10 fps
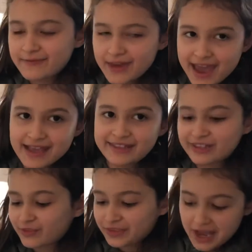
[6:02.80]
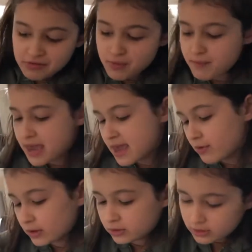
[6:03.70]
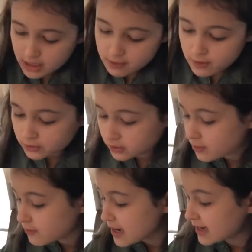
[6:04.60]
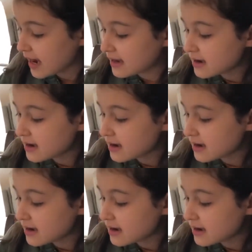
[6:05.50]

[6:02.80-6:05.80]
8, so that will be equal to 0. So we can